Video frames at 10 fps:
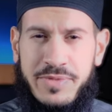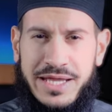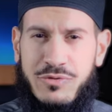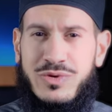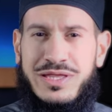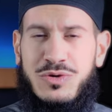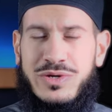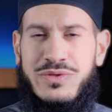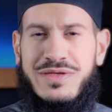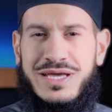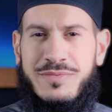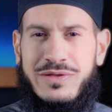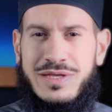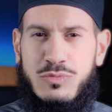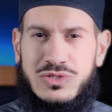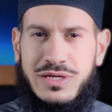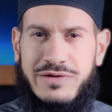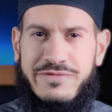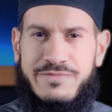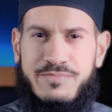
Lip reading: And really, when you think about the Mus'haf,